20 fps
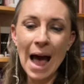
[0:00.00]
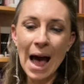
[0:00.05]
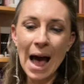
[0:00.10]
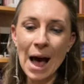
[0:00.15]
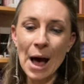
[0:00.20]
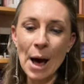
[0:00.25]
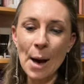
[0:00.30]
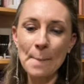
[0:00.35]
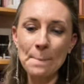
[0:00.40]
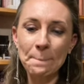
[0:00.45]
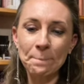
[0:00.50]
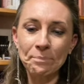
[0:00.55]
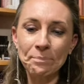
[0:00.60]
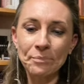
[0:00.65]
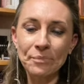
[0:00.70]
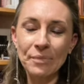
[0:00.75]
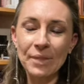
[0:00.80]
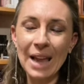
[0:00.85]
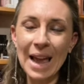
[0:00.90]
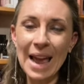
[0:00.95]

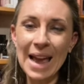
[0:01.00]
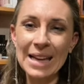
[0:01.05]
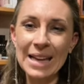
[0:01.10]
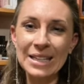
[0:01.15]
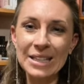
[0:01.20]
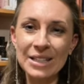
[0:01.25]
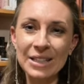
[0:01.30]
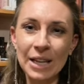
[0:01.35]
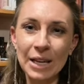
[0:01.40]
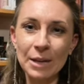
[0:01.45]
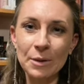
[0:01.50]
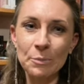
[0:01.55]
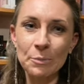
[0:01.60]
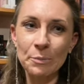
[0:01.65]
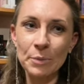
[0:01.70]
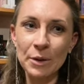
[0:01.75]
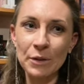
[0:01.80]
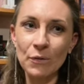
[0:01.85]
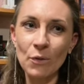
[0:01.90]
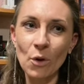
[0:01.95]
And
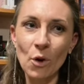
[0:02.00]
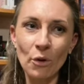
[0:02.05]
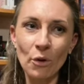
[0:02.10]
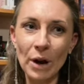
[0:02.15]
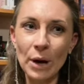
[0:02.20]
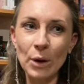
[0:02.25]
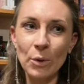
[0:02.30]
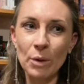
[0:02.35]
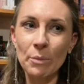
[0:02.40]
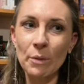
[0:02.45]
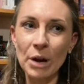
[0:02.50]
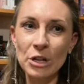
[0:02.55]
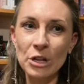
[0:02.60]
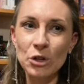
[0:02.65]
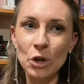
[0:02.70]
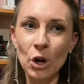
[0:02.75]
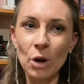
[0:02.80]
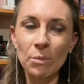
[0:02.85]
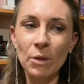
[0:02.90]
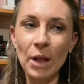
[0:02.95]
like before I quit my
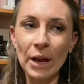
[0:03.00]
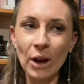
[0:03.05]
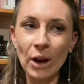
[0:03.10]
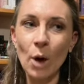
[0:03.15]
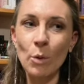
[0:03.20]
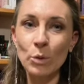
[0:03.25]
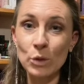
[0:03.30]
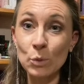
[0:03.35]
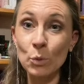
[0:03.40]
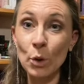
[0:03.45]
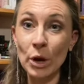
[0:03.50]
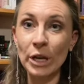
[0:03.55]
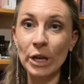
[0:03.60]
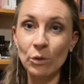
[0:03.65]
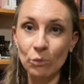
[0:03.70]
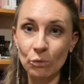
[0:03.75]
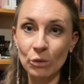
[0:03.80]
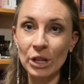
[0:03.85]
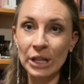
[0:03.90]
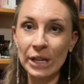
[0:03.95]
job, like I was
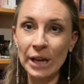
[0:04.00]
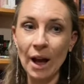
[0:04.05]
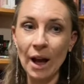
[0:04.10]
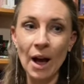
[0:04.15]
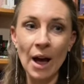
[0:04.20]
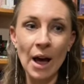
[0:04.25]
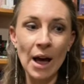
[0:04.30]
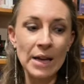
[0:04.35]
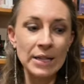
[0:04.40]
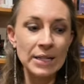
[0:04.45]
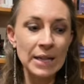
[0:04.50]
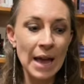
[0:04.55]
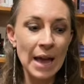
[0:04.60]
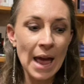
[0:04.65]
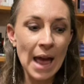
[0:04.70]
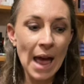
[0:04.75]
working really hard